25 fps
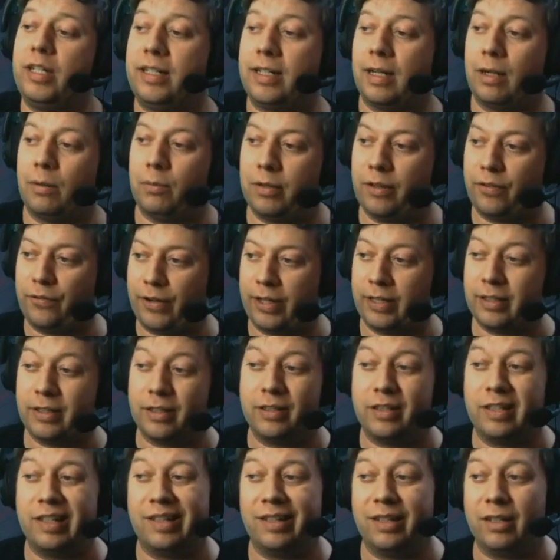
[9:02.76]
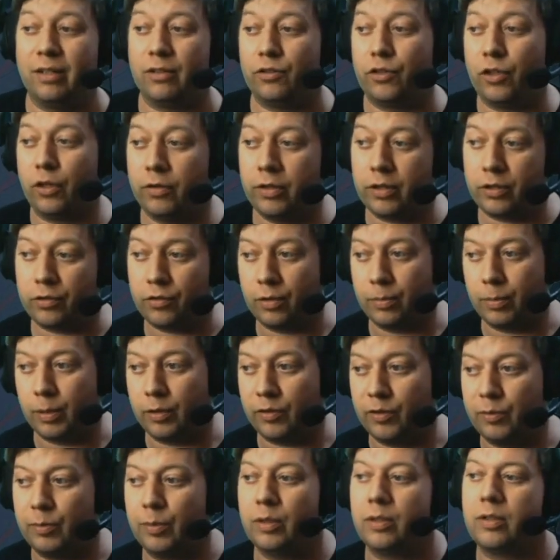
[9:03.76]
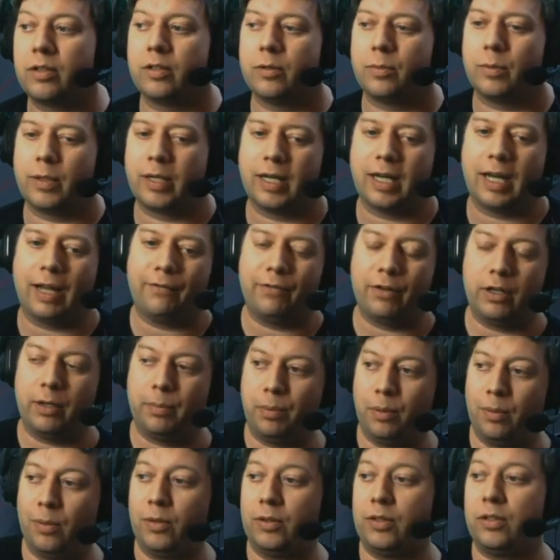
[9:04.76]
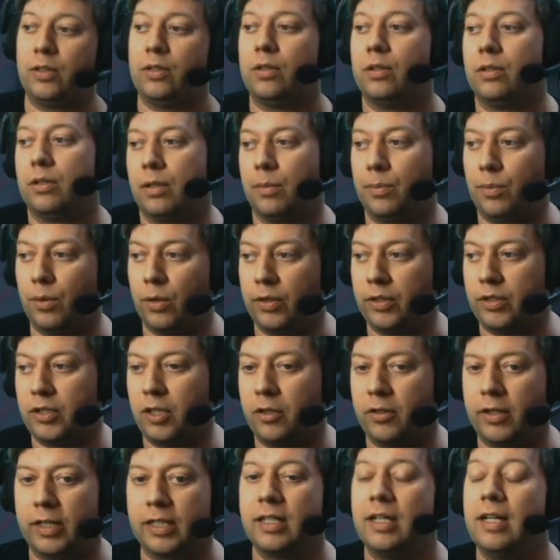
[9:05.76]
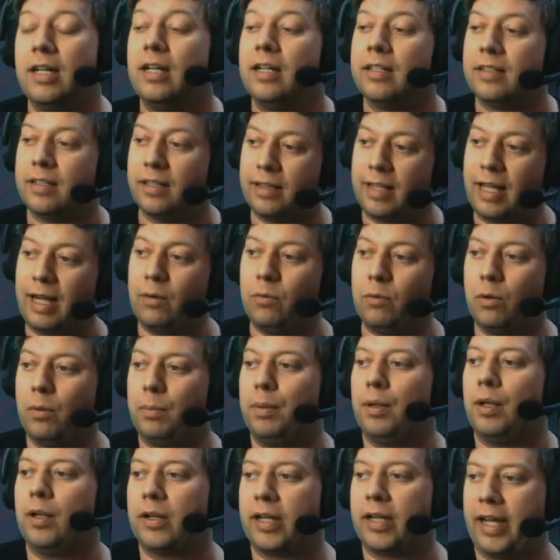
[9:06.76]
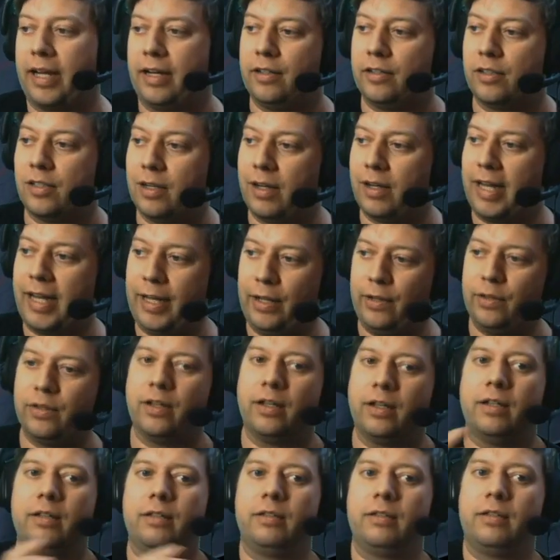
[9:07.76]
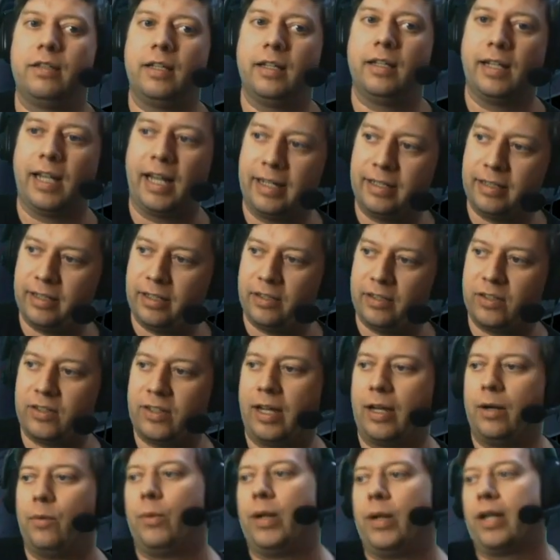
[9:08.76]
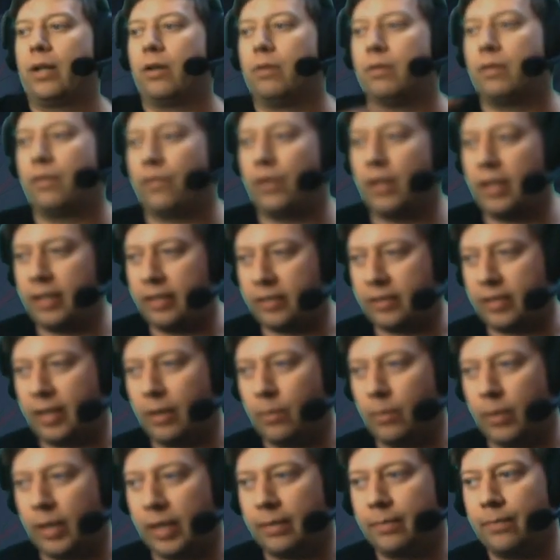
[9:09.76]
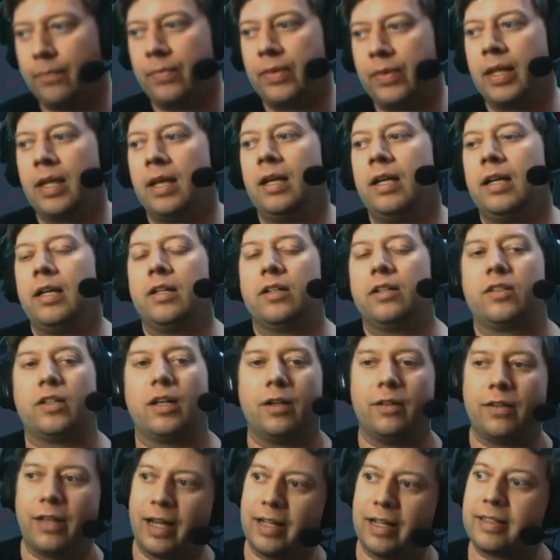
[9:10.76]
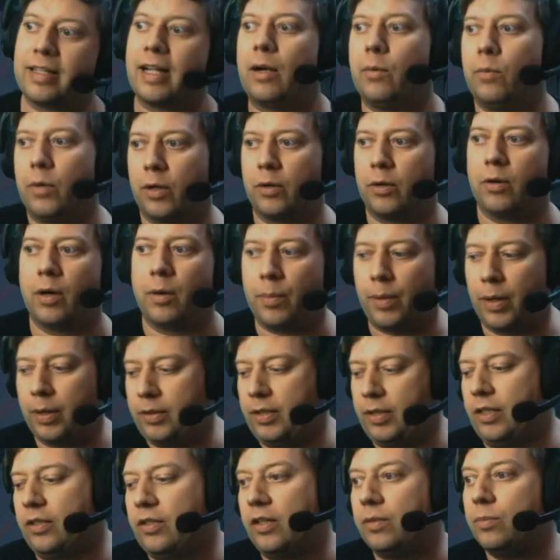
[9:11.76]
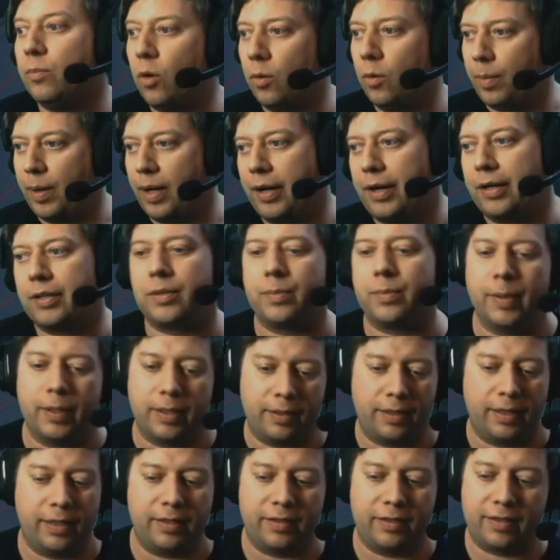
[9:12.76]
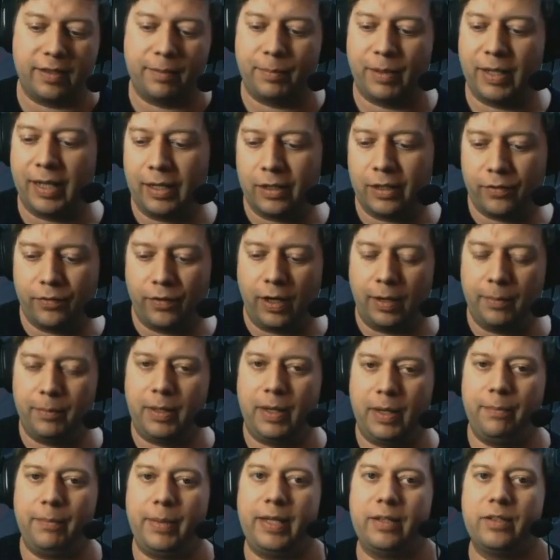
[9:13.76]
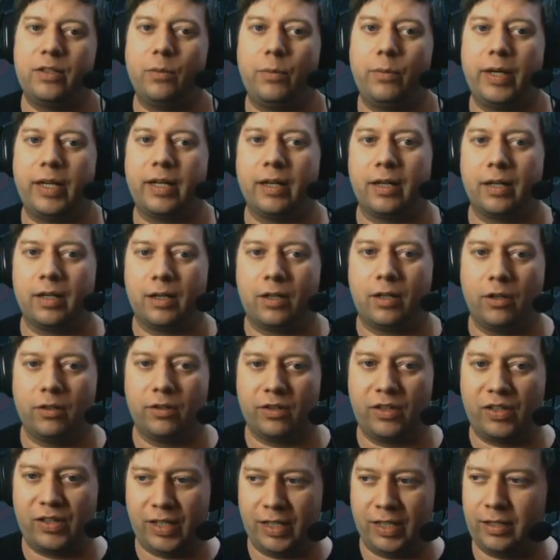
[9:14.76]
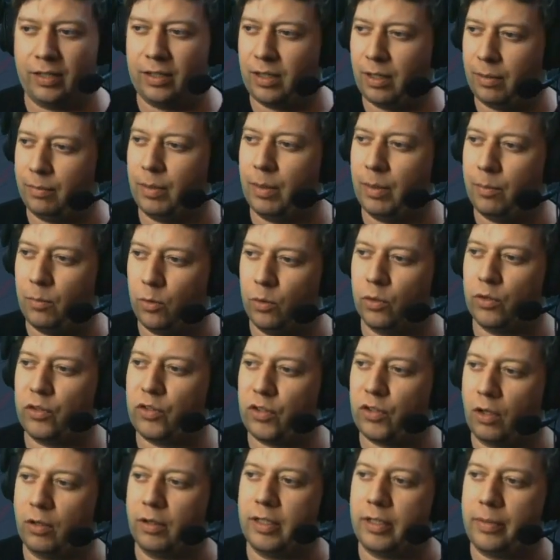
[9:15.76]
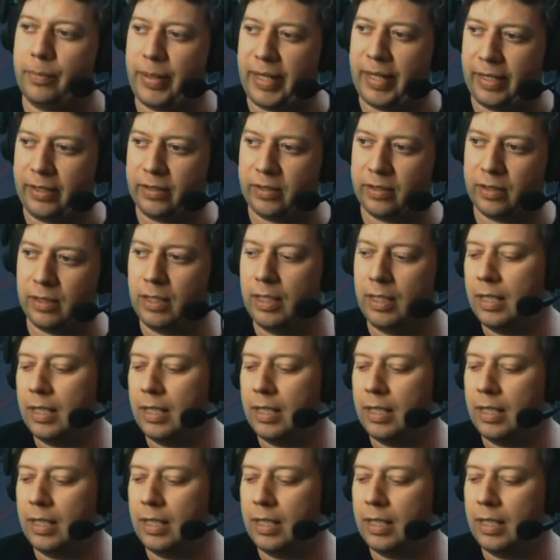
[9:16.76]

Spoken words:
dealt with the fact that the little turret's removable because we're going to have a deployed and undeployed turret. So that will plug into either the landed state wing or the flight state wing. So that's how we're going to approach it. So it's more parts, but that's fine. But it means that we can consider them a more solid piece.